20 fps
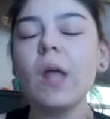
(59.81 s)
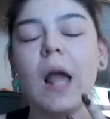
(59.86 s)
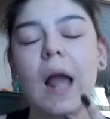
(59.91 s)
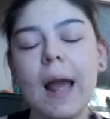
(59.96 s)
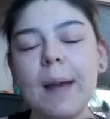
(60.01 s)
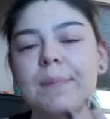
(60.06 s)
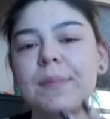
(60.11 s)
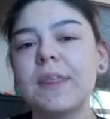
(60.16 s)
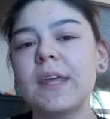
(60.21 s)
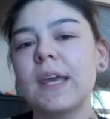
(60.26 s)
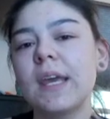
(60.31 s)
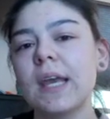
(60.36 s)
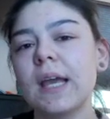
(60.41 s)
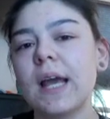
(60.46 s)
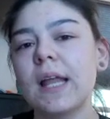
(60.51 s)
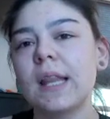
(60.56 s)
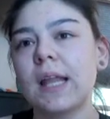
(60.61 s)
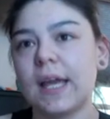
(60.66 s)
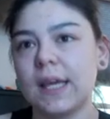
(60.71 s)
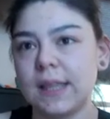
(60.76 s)
I'm thinking I
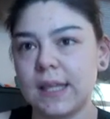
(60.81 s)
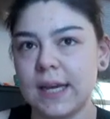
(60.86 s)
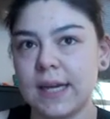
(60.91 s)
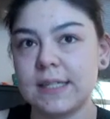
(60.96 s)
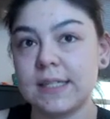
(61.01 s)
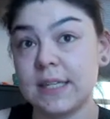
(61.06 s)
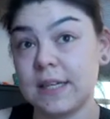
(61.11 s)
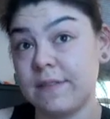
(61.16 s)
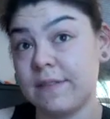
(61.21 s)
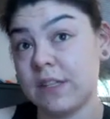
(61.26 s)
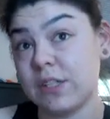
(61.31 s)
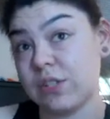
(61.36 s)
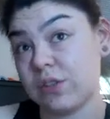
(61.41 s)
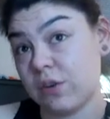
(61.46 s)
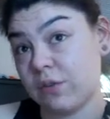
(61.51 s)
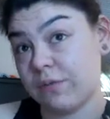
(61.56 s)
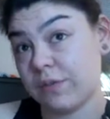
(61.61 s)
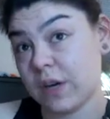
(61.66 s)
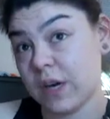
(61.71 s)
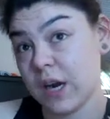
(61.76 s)
like the idea of it so
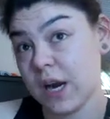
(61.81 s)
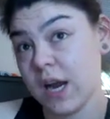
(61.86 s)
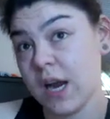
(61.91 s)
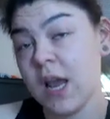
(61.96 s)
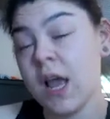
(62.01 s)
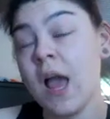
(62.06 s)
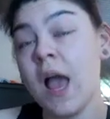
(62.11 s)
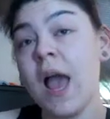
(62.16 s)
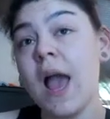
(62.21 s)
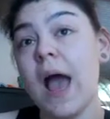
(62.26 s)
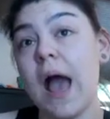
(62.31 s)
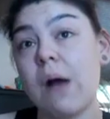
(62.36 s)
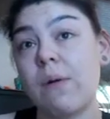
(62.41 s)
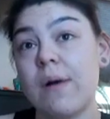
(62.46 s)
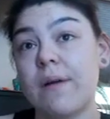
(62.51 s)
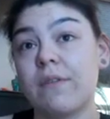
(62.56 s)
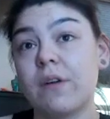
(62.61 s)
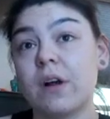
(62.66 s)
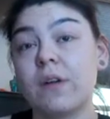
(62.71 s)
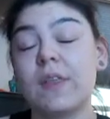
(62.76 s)
far.
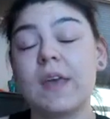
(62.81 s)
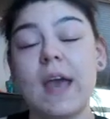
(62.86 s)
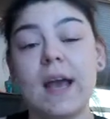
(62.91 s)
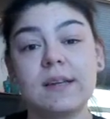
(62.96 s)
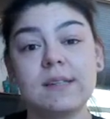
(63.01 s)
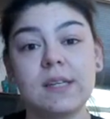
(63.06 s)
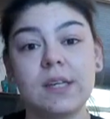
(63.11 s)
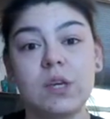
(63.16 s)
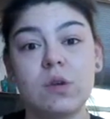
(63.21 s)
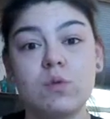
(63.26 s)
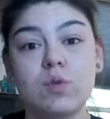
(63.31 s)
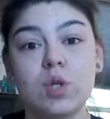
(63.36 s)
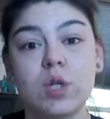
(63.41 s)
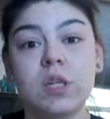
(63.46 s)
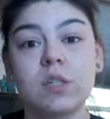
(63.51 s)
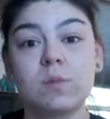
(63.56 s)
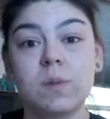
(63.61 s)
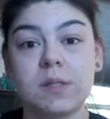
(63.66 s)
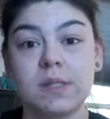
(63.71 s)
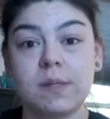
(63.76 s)
However, the execution is what's